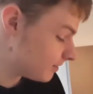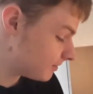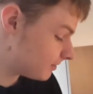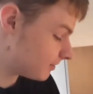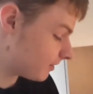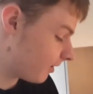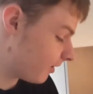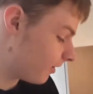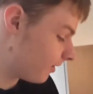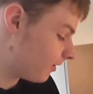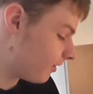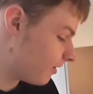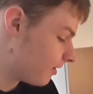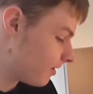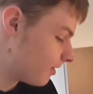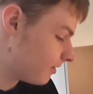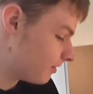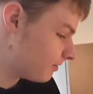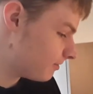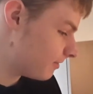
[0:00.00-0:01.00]
So
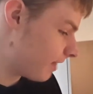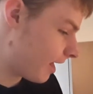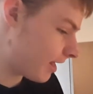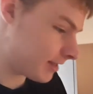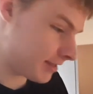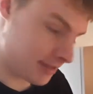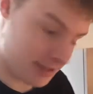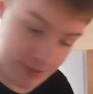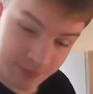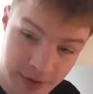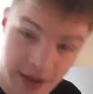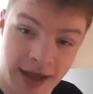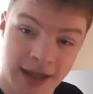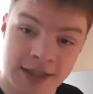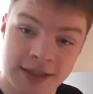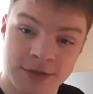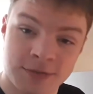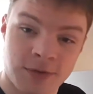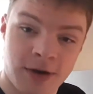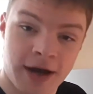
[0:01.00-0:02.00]
that
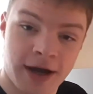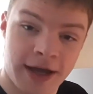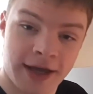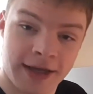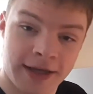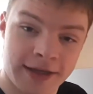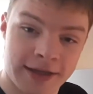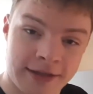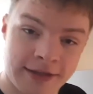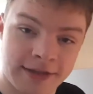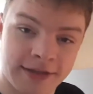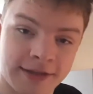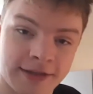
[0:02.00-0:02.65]
explains why